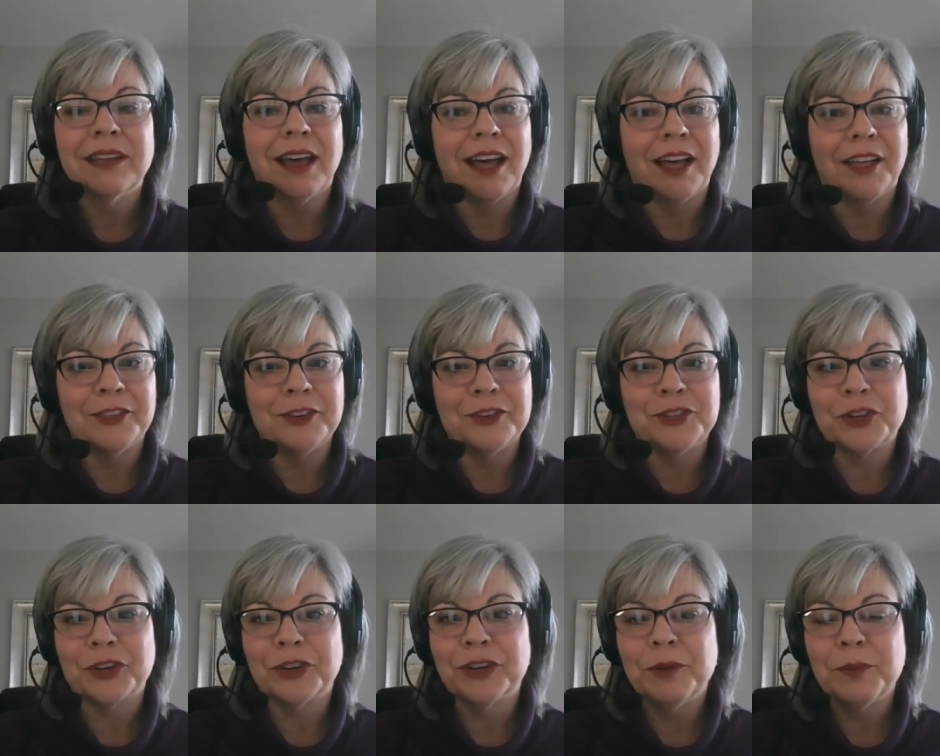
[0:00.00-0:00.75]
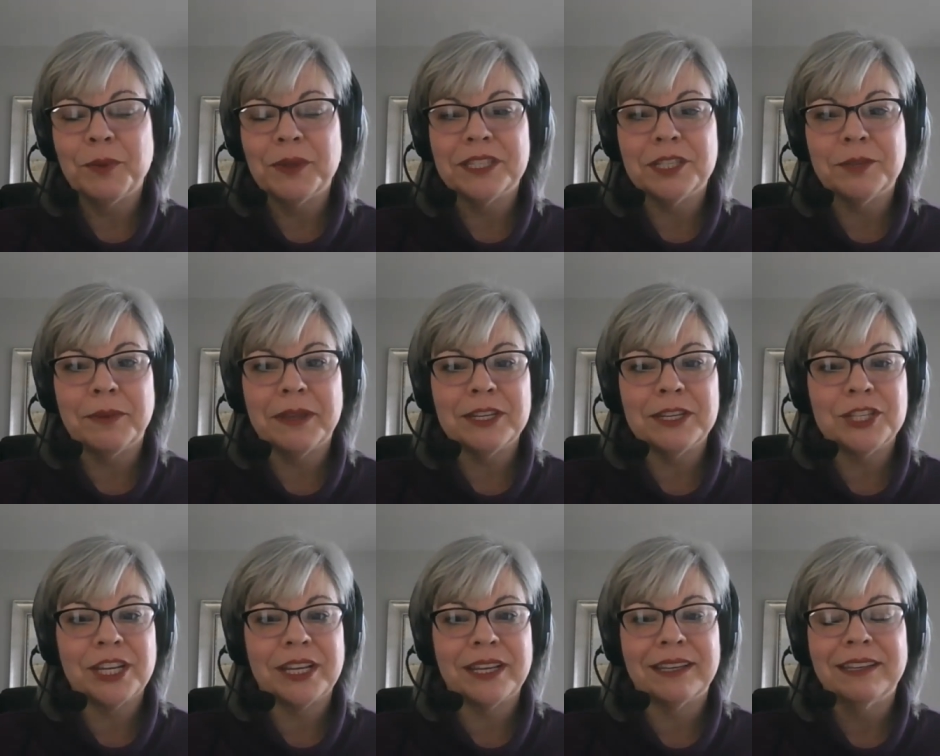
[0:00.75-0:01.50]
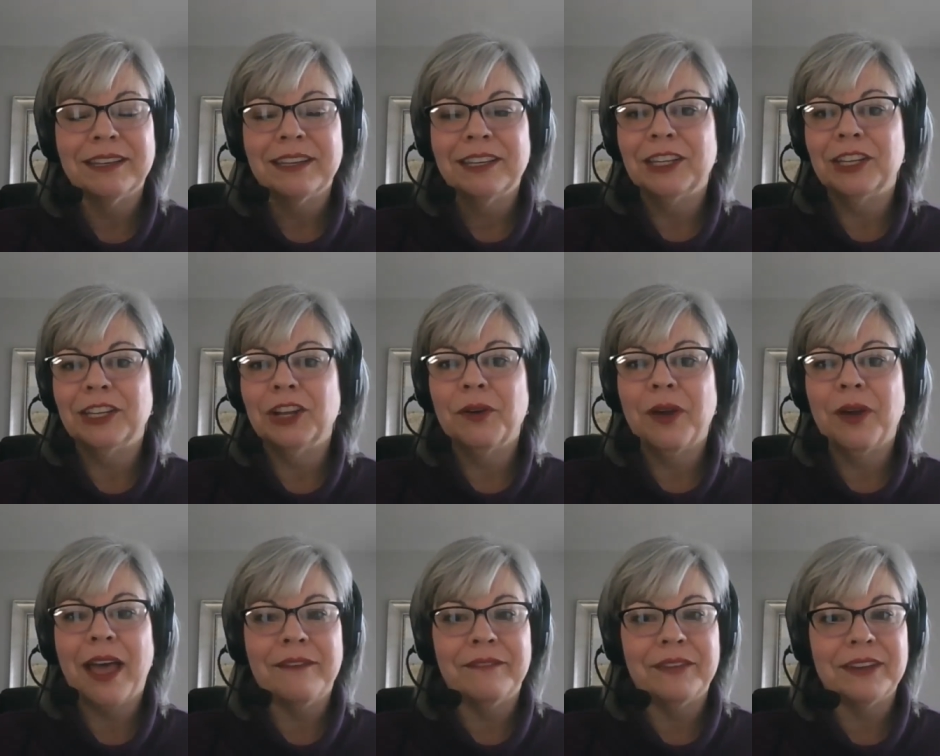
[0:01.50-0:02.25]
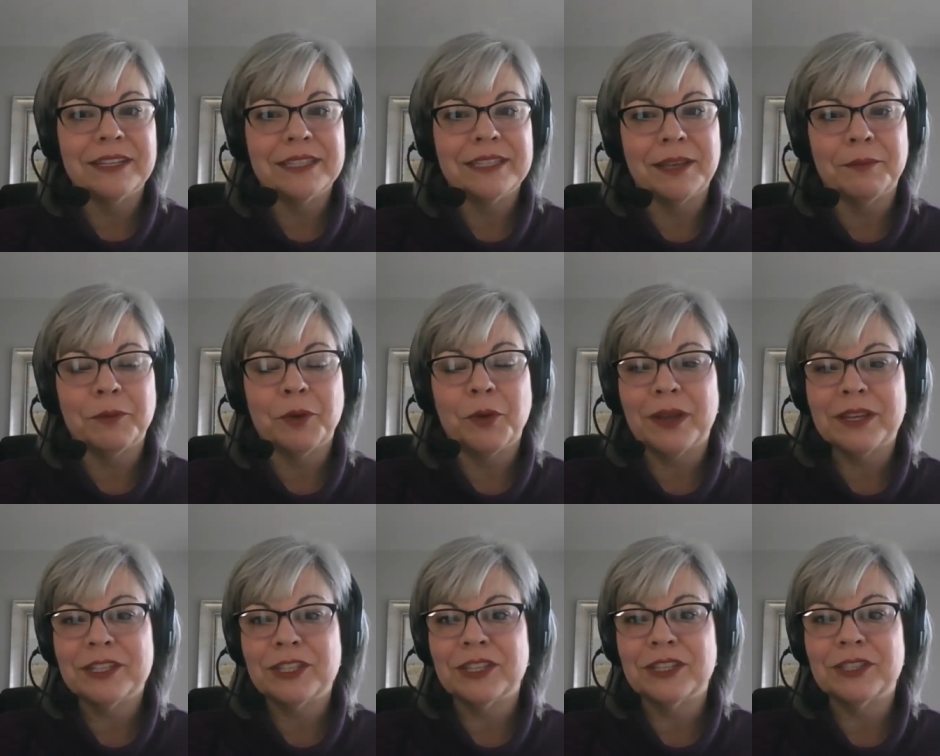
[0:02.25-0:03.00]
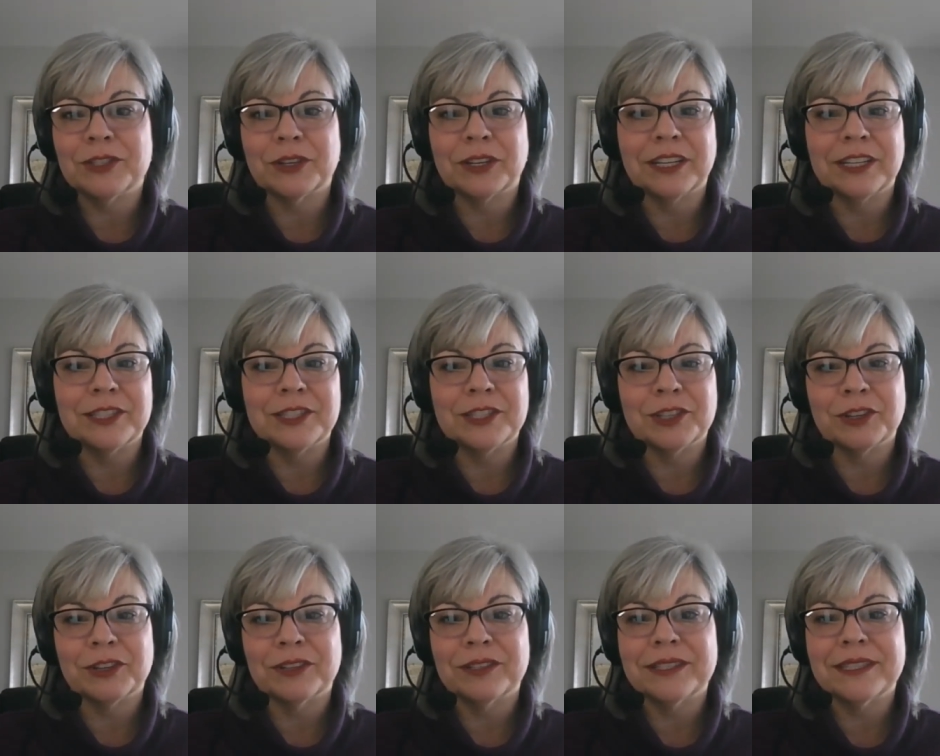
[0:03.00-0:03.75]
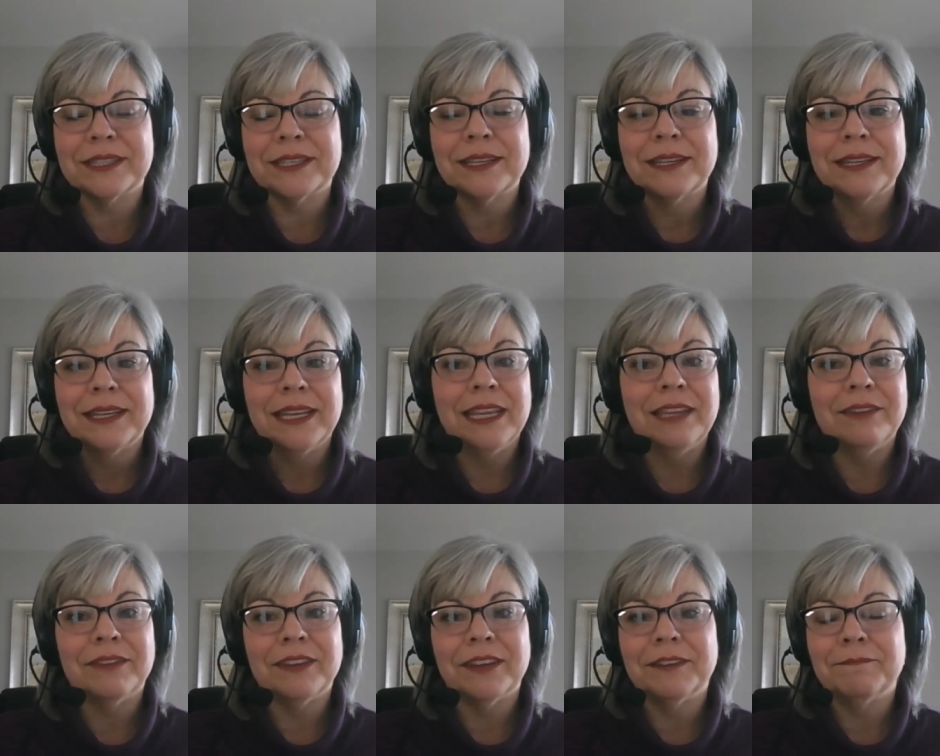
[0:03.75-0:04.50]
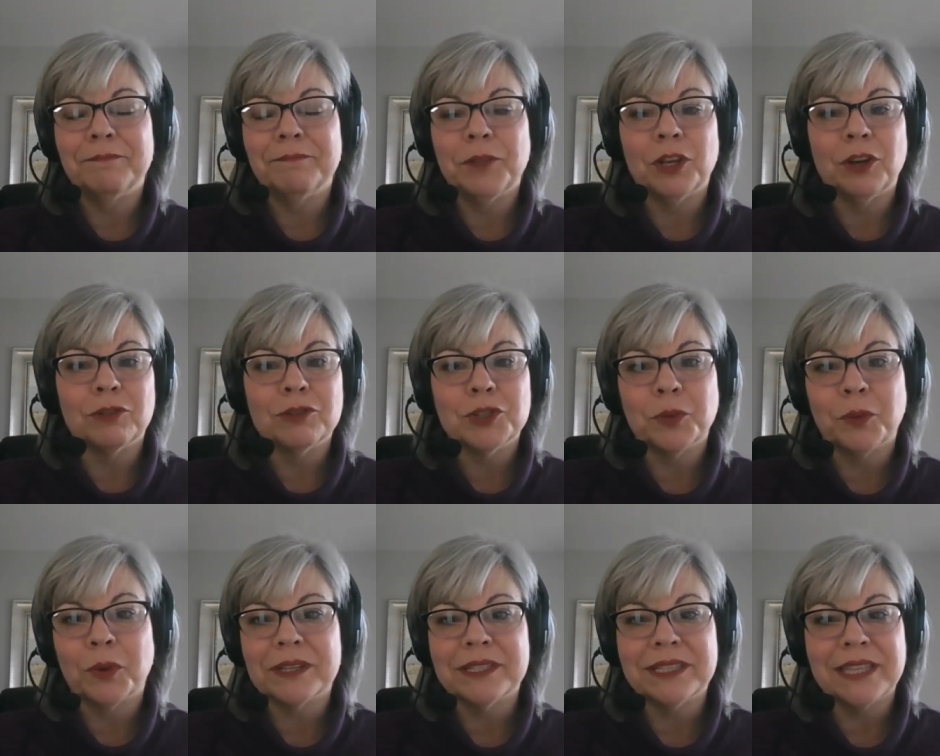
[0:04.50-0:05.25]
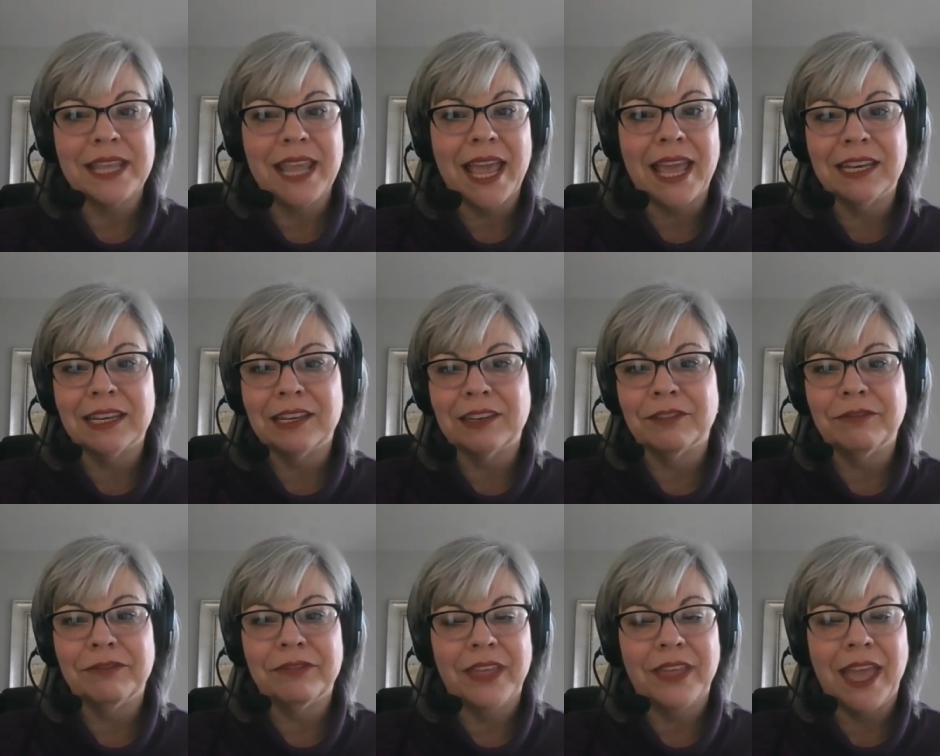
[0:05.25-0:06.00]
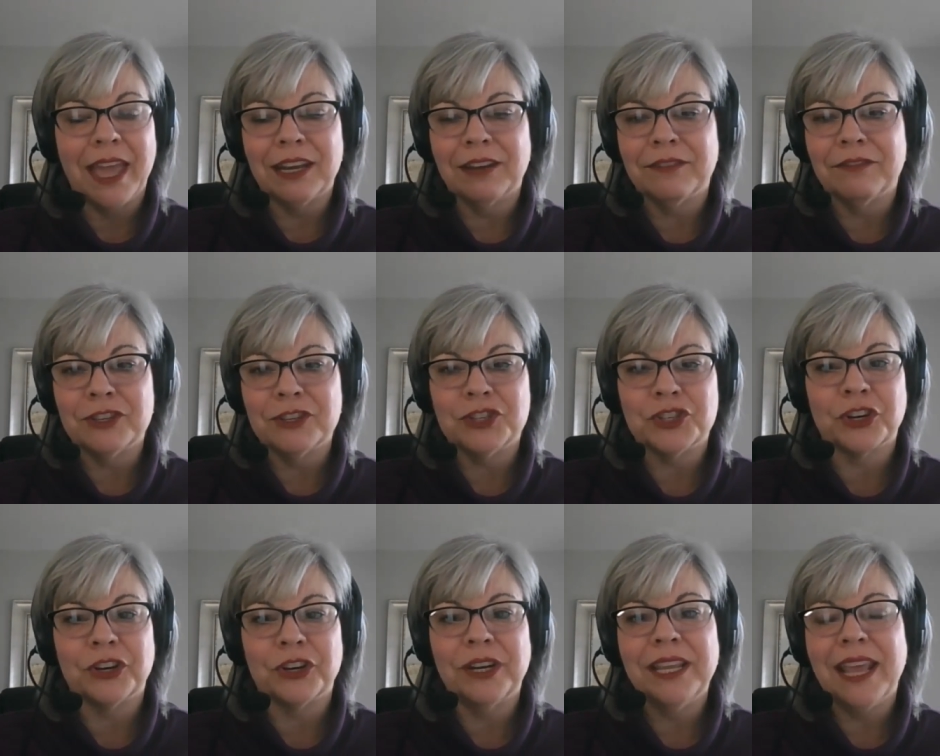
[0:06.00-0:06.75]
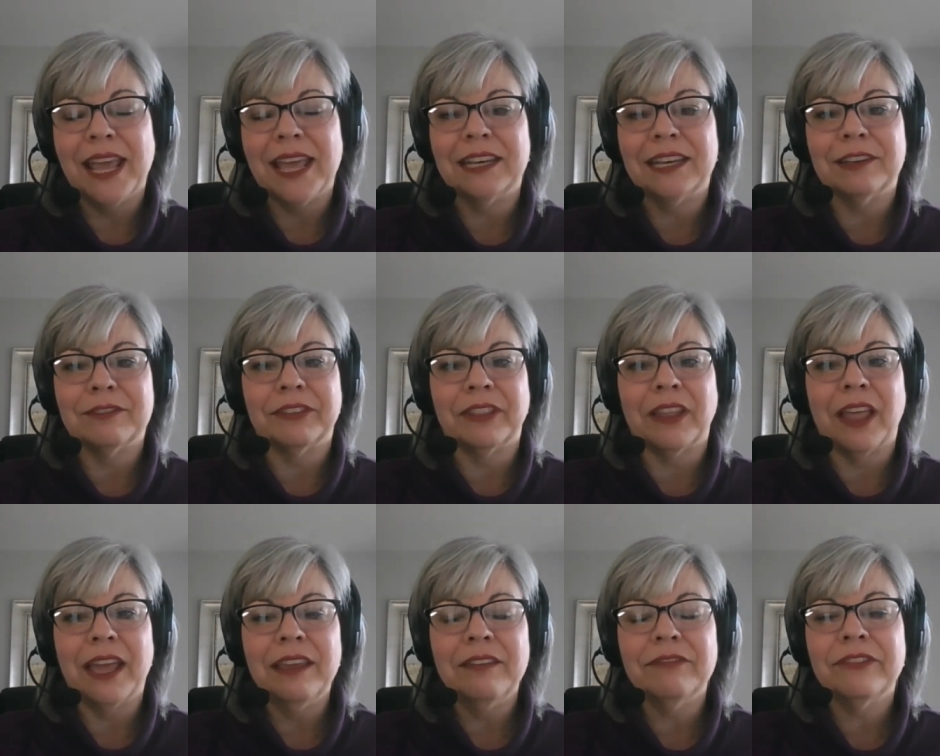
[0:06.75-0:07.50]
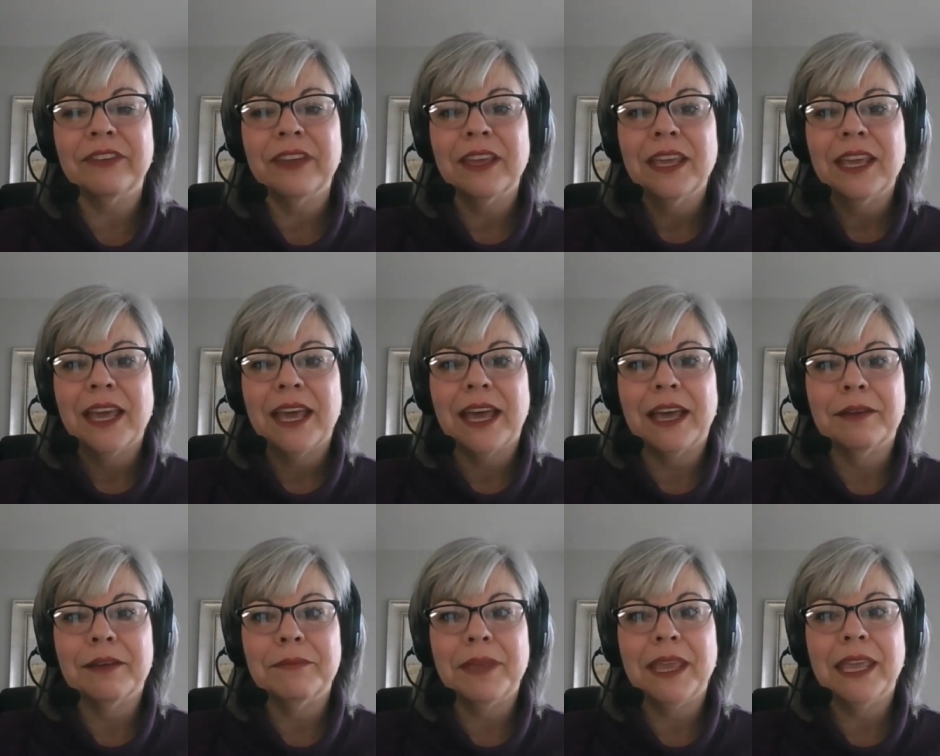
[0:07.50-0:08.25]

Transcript: on the journey with dementia you know having some questions or concerns even you know towards the end of end of the journey end of life um,